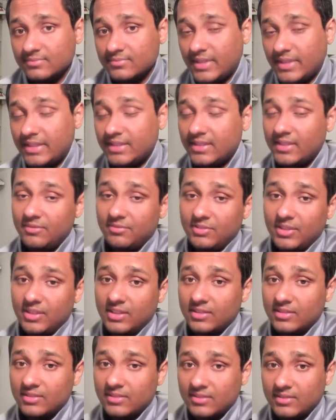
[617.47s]
and then
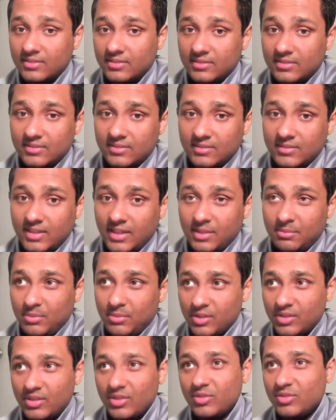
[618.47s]
venus and
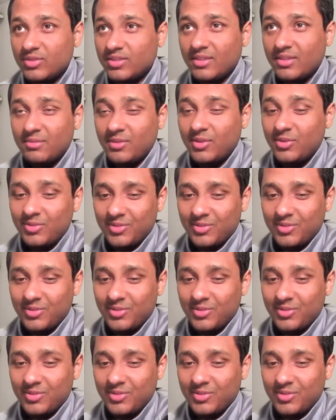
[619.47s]
mercury somehow